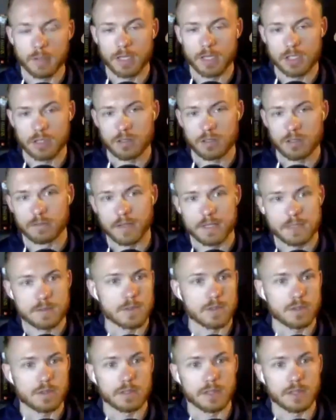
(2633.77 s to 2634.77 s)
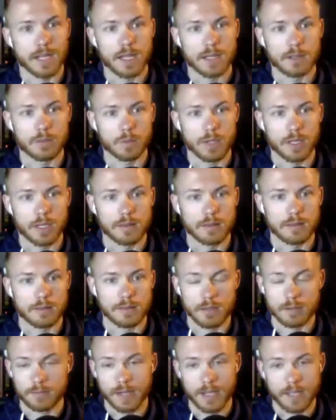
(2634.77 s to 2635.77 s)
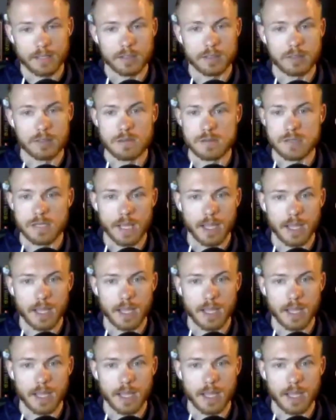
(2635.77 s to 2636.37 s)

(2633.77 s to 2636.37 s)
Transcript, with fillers: make sure their investments are aligned with their values.